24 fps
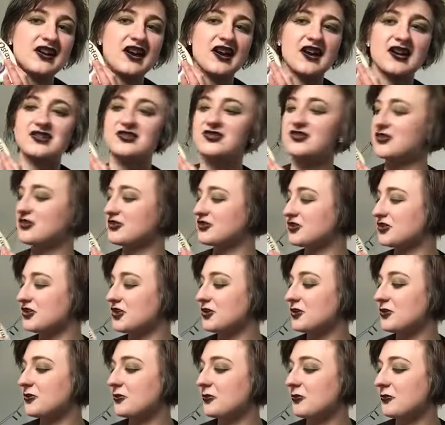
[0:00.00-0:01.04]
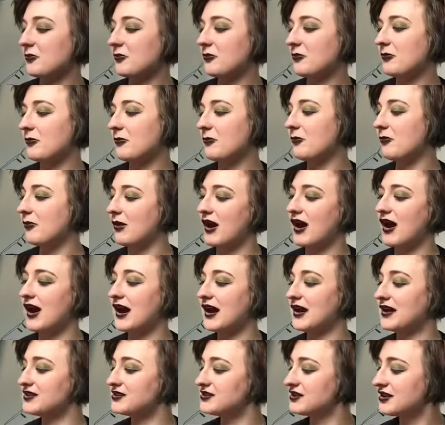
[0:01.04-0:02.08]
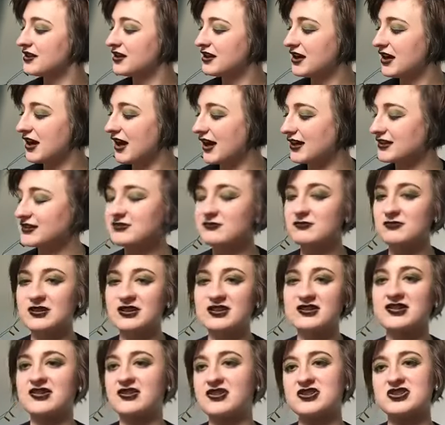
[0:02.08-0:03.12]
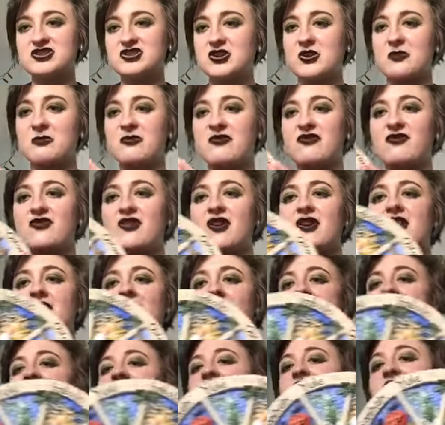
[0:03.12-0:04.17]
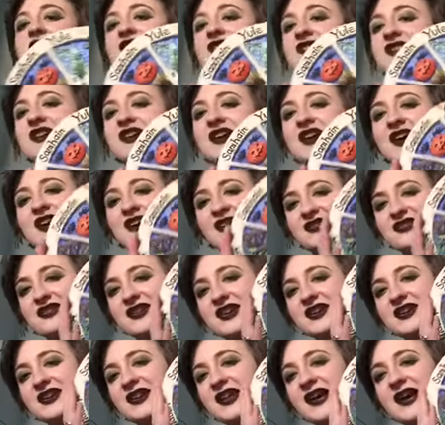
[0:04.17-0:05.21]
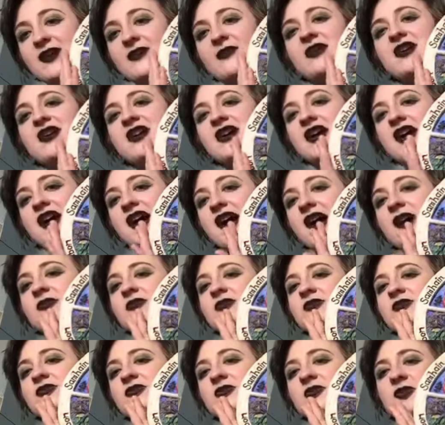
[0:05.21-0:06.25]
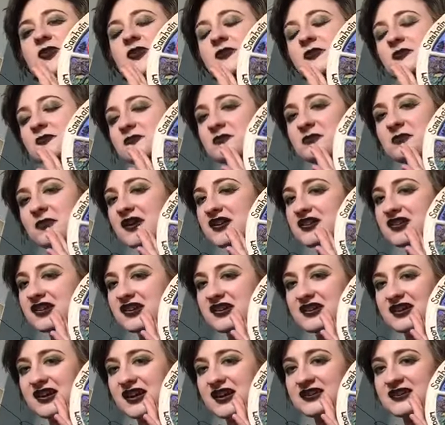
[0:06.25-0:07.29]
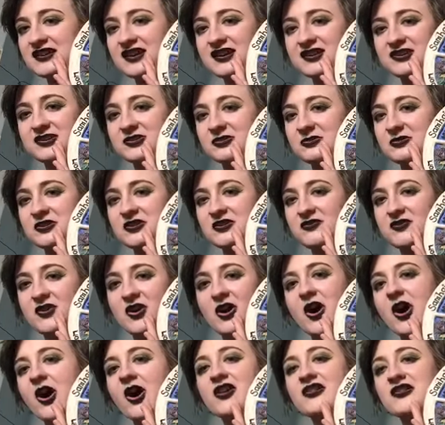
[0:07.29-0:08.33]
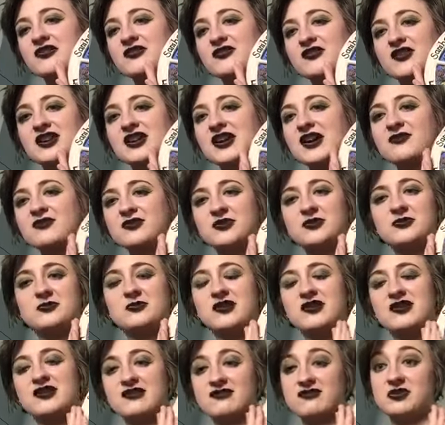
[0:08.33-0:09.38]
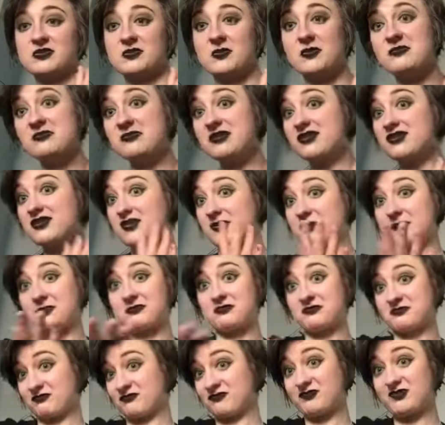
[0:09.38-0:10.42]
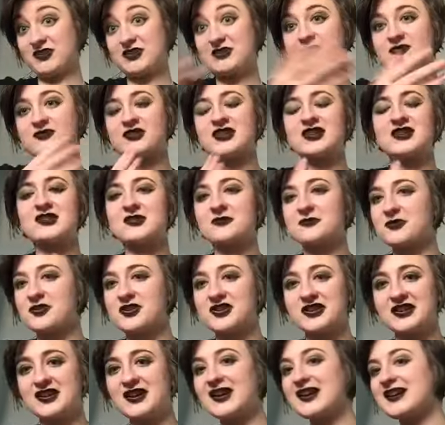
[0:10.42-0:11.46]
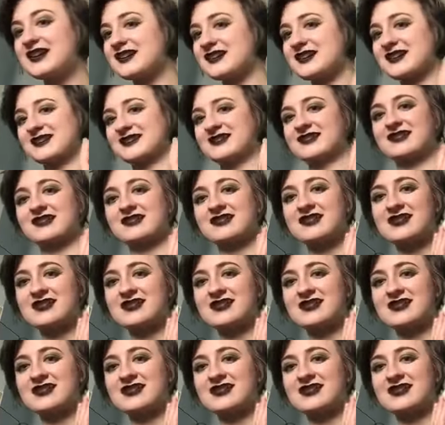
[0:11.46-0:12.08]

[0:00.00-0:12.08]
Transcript: I don't know why I didn't went to the shop before, but I tell you now, I will call back again and do another haul if I have to. If you want me to, feel free to put a like and